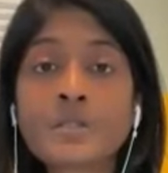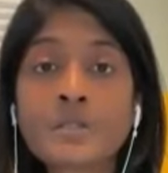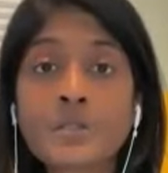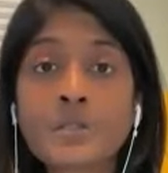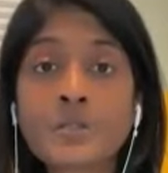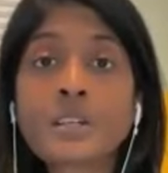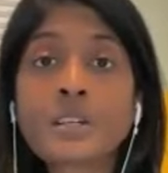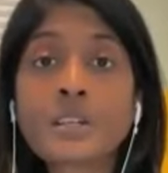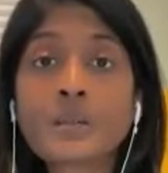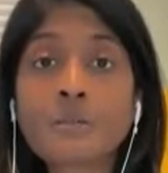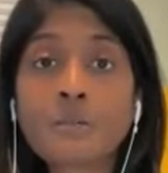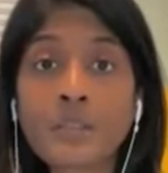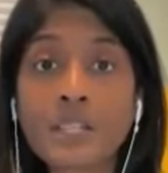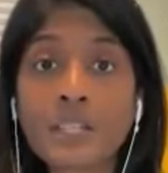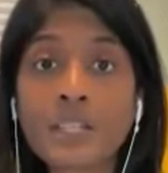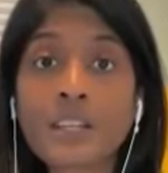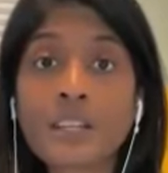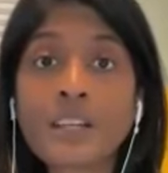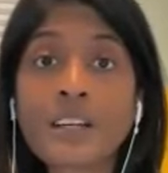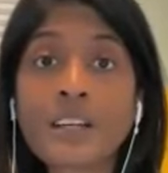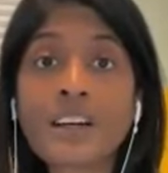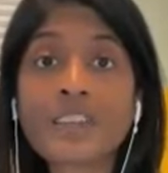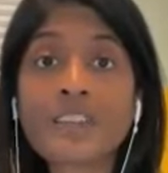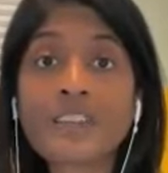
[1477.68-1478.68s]
you can
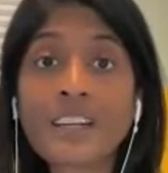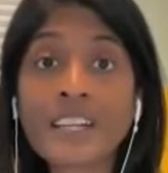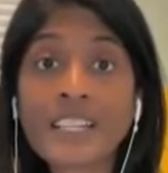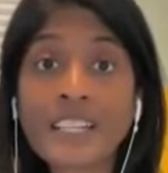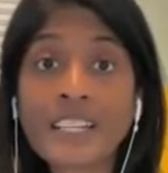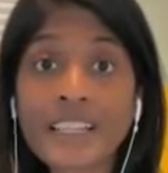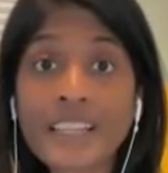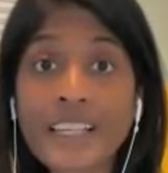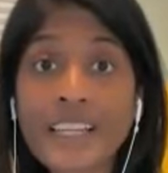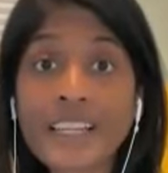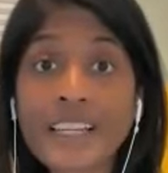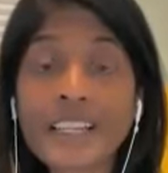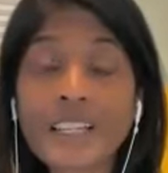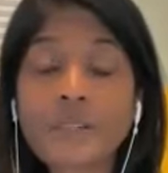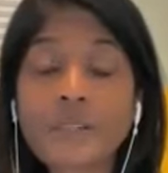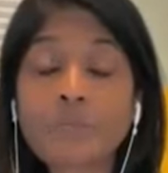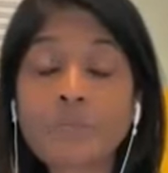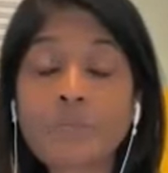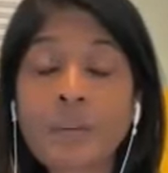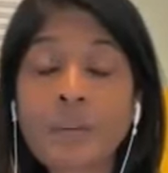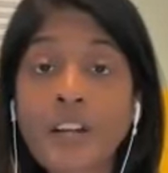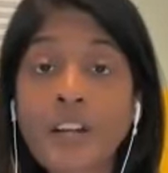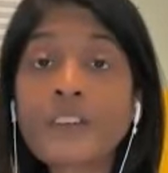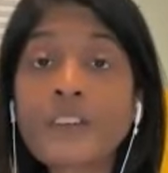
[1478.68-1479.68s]
be a regulated
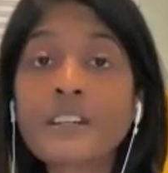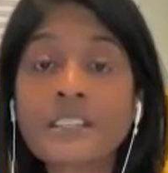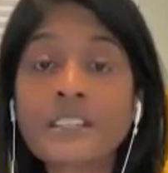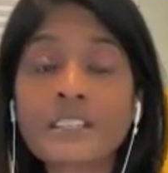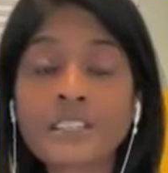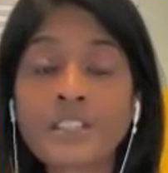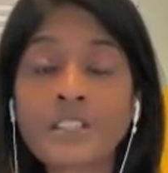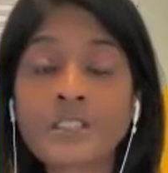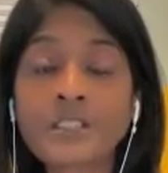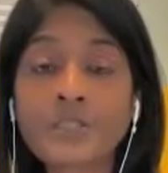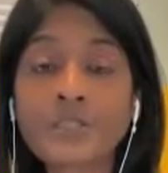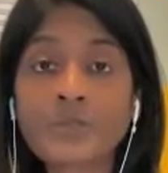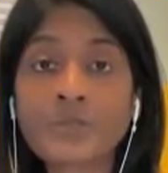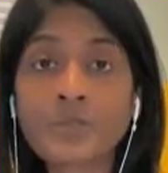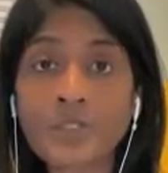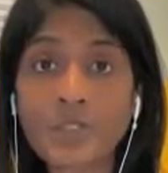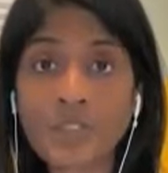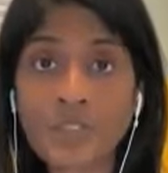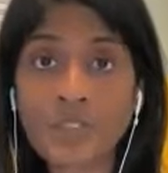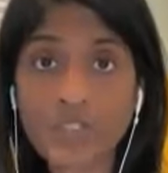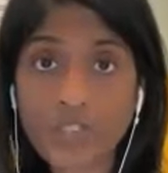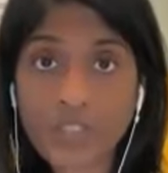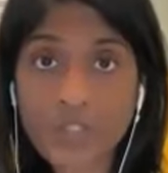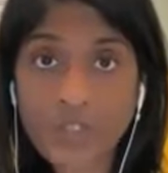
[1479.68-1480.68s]
parent for
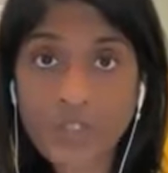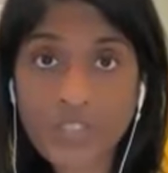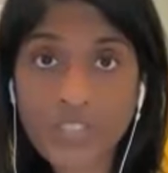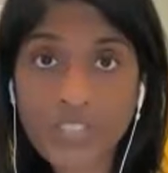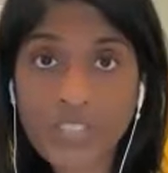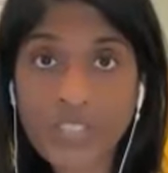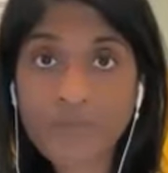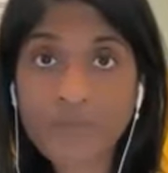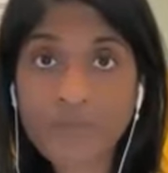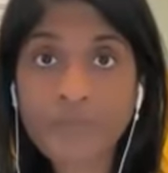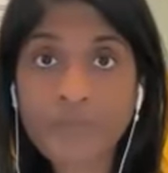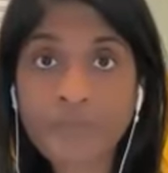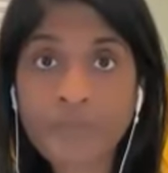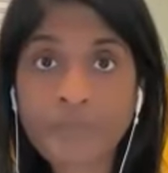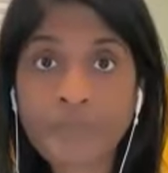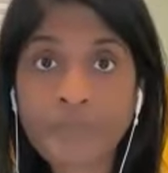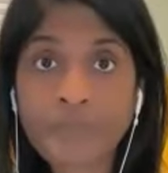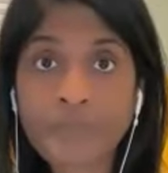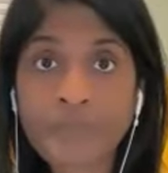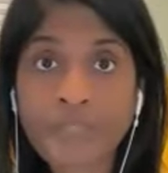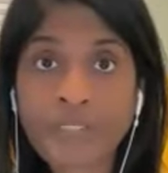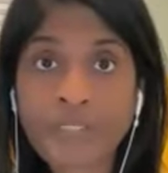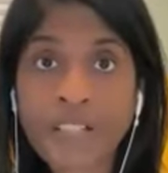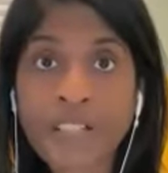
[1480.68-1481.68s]
your children,
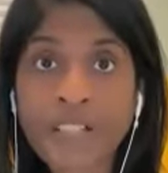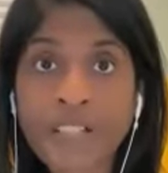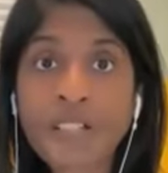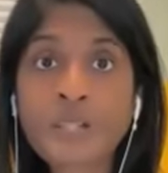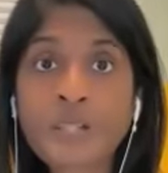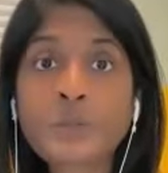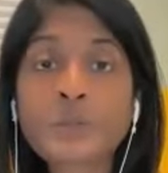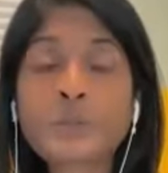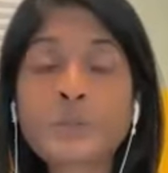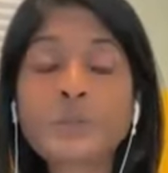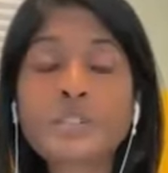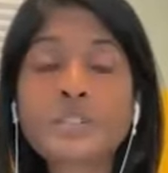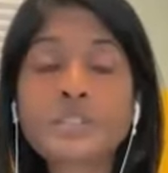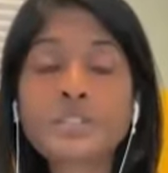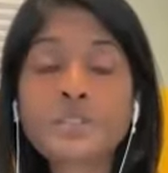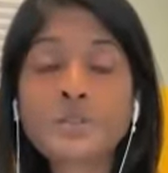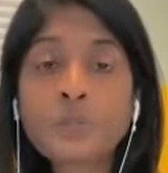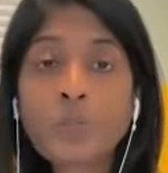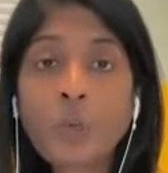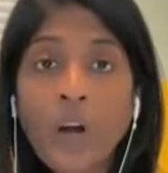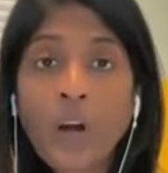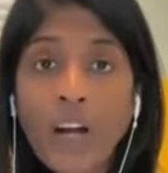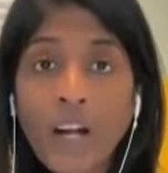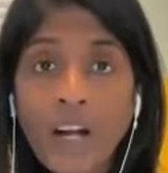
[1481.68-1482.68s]
which
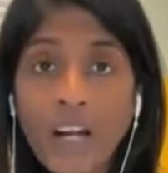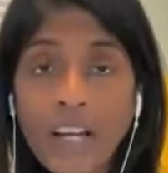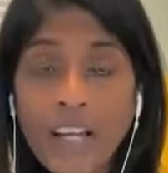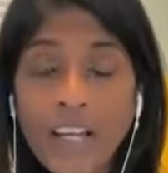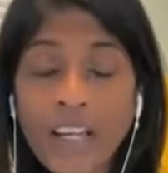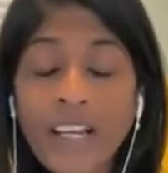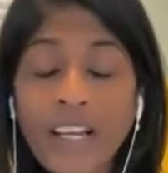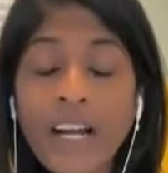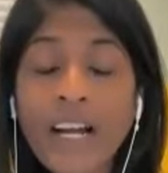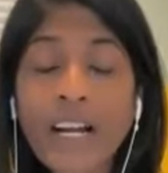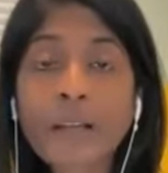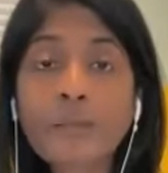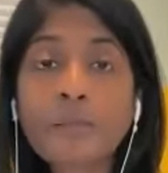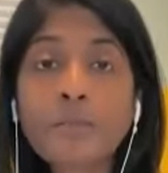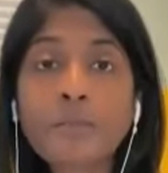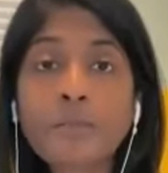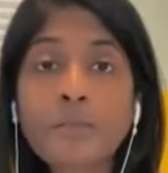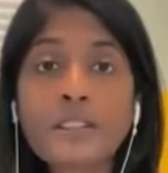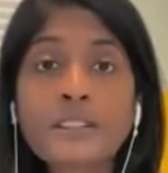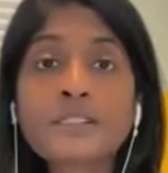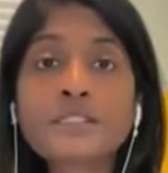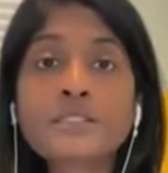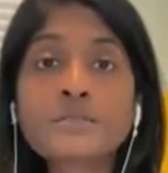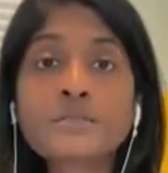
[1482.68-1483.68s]
is why I
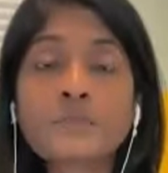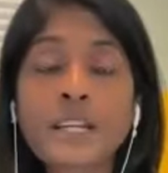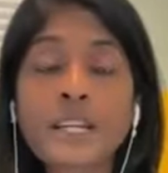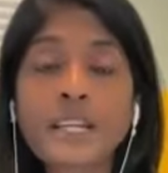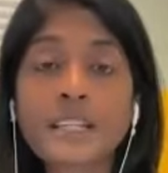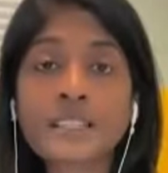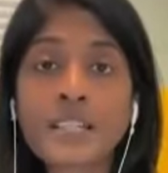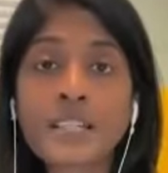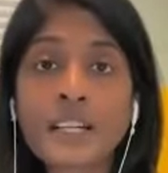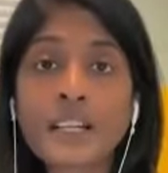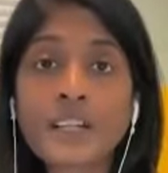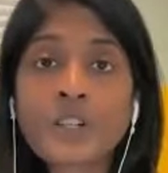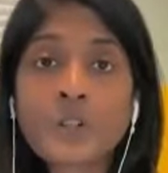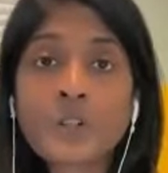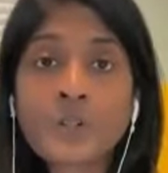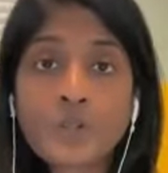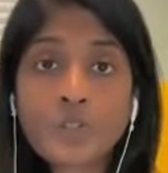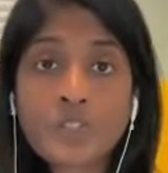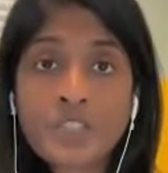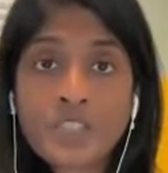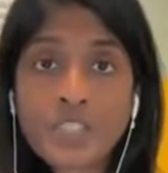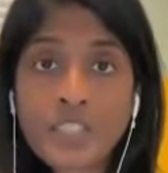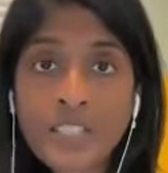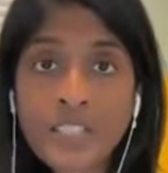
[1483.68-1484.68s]
build my entire
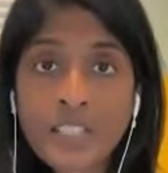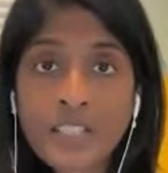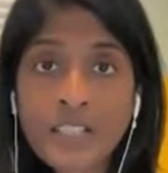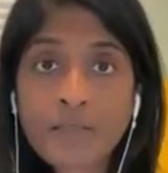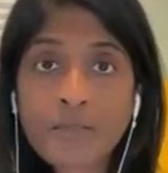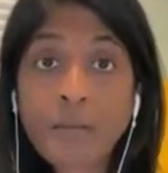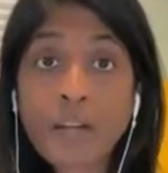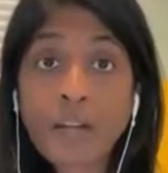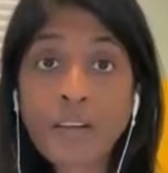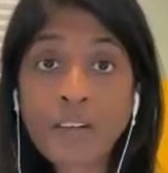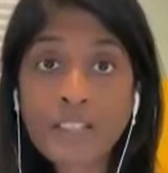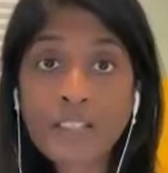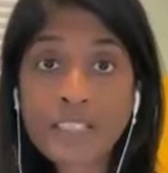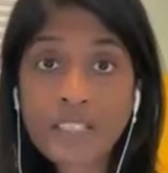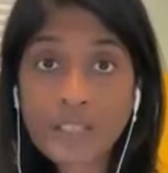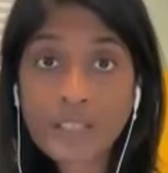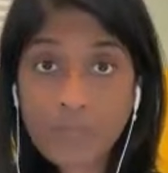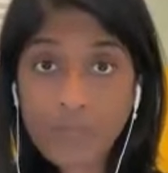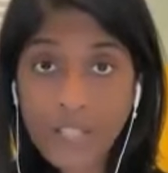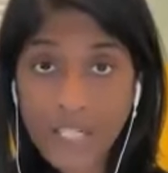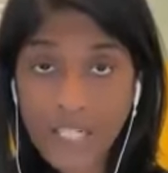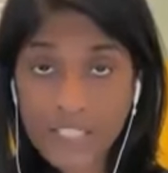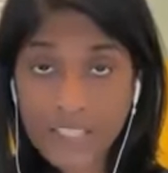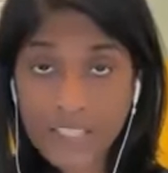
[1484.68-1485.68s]
coaching parenting
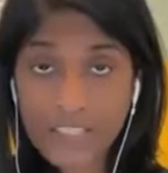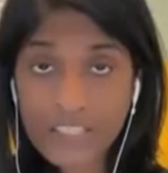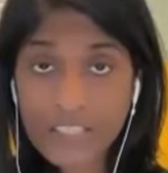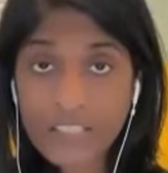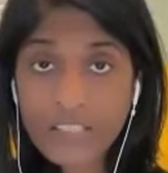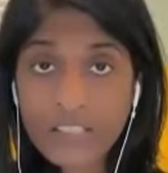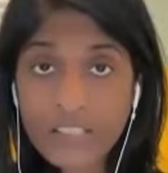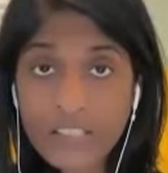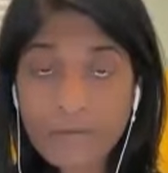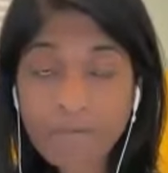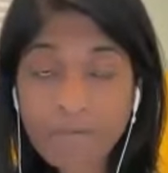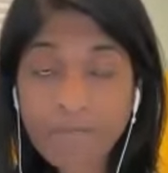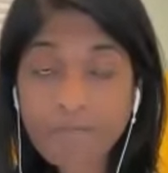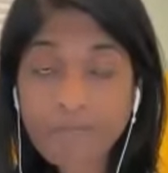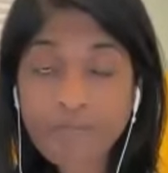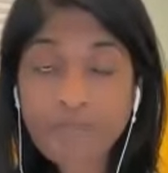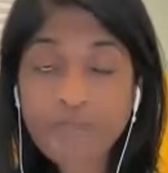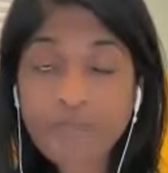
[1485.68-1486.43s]
practice